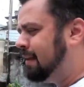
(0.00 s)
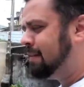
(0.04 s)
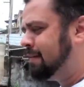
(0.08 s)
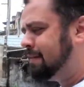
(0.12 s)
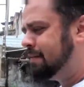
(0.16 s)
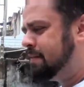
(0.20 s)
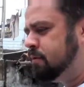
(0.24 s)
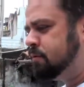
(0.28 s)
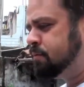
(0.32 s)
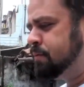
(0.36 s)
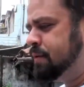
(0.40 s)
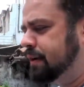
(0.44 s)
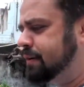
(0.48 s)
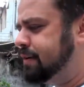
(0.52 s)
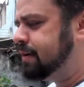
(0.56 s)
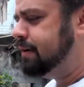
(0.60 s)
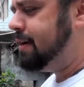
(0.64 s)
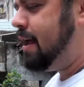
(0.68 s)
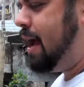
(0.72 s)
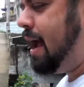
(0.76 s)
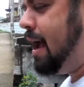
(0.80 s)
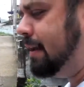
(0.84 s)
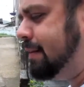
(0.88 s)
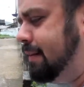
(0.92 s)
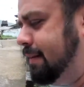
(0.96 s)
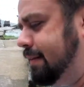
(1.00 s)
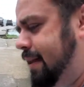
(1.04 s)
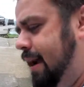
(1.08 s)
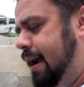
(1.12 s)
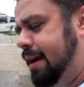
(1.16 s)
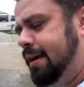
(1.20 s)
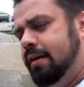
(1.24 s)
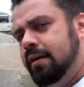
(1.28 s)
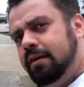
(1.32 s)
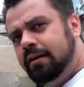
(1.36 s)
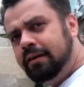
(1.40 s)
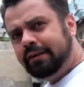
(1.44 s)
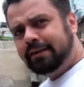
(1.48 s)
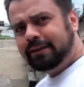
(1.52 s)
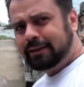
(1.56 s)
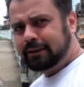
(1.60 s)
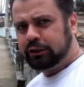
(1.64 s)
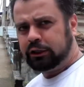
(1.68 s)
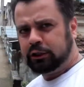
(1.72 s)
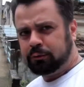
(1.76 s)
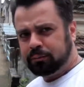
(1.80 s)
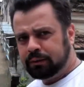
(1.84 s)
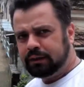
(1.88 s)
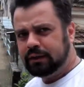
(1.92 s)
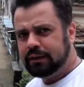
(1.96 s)
it's to recognize their
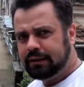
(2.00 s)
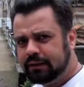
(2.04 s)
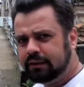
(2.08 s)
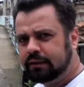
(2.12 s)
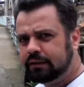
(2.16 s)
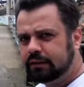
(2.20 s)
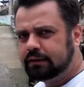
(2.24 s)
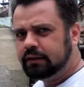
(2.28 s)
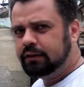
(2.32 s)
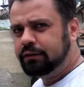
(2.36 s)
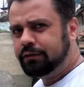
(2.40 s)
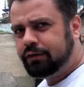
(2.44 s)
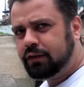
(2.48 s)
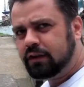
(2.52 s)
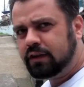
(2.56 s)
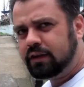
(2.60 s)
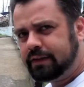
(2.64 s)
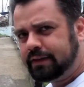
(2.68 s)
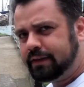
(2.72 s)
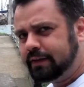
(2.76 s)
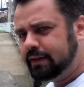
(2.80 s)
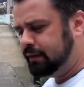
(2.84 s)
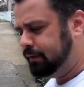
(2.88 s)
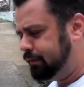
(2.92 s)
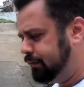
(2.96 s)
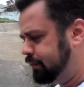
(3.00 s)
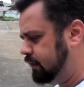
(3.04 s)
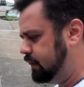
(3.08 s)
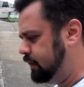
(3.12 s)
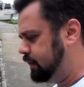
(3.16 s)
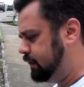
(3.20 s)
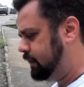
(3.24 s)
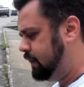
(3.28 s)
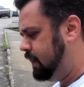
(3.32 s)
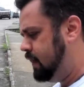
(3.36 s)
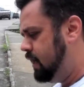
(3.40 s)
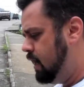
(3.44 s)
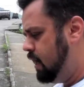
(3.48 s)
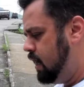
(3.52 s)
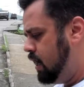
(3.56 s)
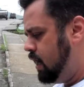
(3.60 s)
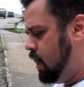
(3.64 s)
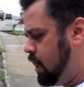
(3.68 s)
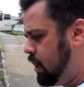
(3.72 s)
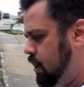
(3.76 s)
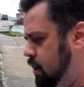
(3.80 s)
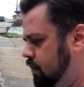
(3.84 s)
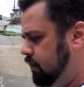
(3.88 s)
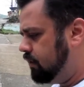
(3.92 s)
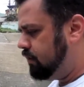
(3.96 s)
leadership is the first
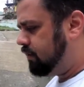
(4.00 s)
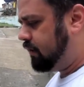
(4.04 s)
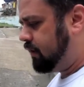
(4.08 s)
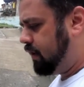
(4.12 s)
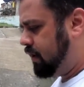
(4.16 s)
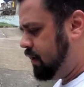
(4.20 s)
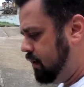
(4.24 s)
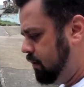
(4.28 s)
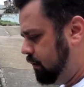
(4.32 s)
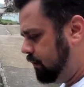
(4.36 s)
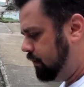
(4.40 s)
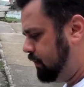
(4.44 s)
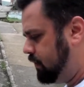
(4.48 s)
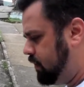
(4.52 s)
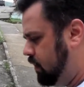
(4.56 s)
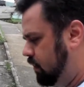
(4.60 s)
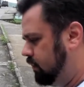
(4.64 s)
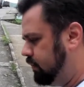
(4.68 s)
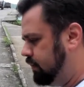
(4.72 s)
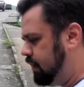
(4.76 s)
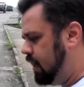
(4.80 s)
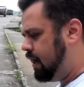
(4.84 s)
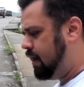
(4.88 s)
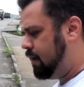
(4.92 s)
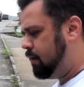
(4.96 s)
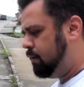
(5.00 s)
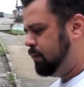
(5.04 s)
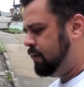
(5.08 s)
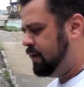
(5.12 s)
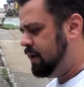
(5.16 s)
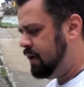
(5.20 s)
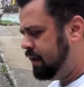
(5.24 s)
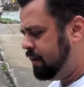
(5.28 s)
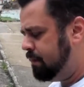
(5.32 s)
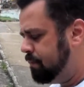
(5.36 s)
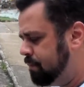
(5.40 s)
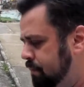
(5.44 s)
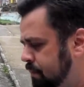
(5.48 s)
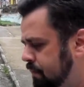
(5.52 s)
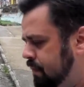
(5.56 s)
huge skill. So we